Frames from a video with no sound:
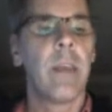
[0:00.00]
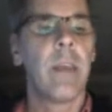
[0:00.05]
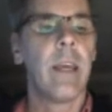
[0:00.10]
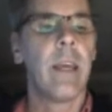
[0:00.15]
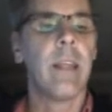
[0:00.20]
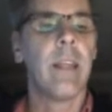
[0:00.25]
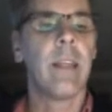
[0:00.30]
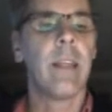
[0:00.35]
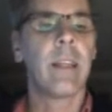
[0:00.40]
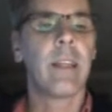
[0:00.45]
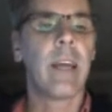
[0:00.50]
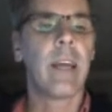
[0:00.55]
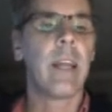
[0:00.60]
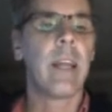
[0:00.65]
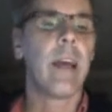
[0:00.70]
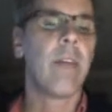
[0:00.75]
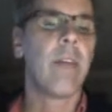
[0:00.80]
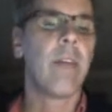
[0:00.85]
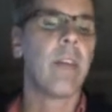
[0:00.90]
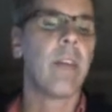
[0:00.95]
and then kind of
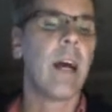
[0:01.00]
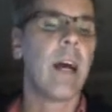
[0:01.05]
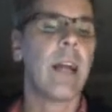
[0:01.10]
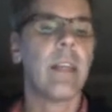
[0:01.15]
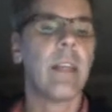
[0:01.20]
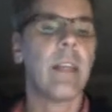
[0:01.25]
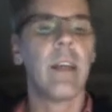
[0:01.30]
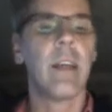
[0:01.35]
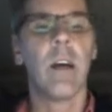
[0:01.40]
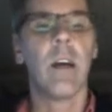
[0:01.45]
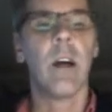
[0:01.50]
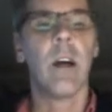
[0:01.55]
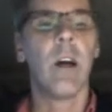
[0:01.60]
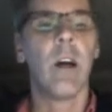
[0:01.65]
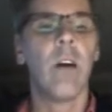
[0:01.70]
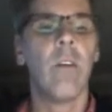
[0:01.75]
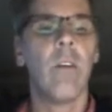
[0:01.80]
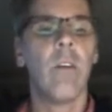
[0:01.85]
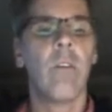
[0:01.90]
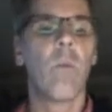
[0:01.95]
have an idea
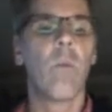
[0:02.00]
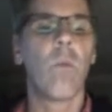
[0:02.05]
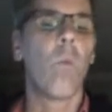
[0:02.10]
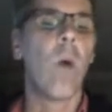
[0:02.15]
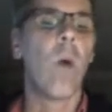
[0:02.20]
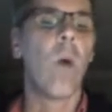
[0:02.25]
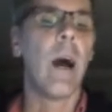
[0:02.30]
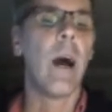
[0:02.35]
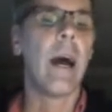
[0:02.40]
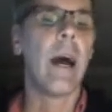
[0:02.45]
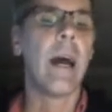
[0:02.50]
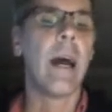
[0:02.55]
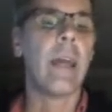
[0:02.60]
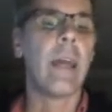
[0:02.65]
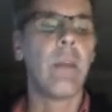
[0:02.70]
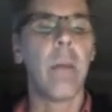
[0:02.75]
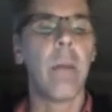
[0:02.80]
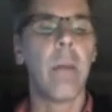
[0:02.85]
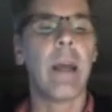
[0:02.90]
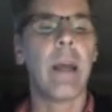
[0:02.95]
of why
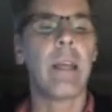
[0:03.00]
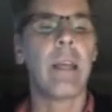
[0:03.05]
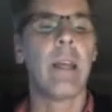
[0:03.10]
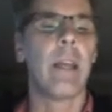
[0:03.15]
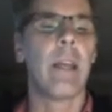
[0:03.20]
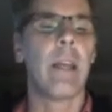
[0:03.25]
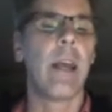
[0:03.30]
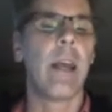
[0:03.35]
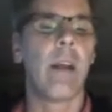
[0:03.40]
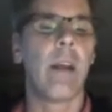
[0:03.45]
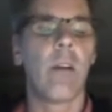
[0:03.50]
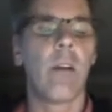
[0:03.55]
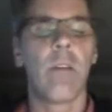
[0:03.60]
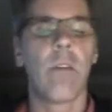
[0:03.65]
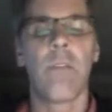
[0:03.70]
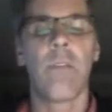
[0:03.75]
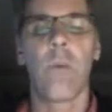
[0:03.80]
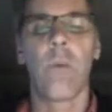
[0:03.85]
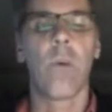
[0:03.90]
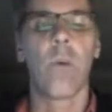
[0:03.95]
you might get an error
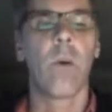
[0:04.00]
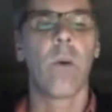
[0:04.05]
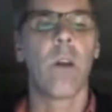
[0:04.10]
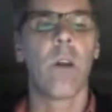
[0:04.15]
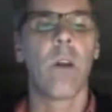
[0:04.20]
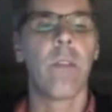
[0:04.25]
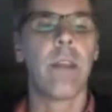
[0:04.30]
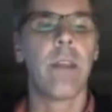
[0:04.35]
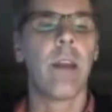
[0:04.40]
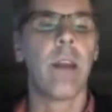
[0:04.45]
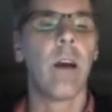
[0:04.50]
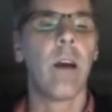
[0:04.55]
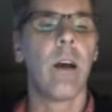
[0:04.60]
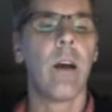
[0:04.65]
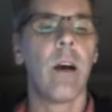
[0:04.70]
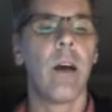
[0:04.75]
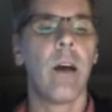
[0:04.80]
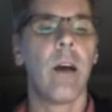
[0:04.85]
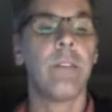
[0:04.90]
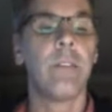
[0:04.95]
for the
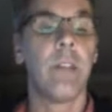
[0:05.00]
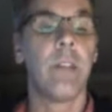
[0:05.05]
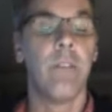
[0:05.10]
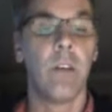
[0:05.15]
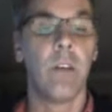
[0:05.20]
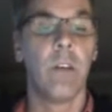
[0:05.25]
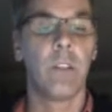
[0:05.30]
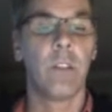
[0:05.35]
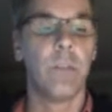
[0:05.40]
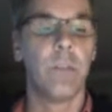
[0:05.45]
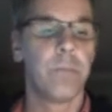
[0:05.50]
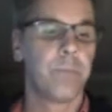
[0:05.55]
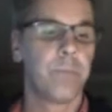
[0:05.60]
offset function.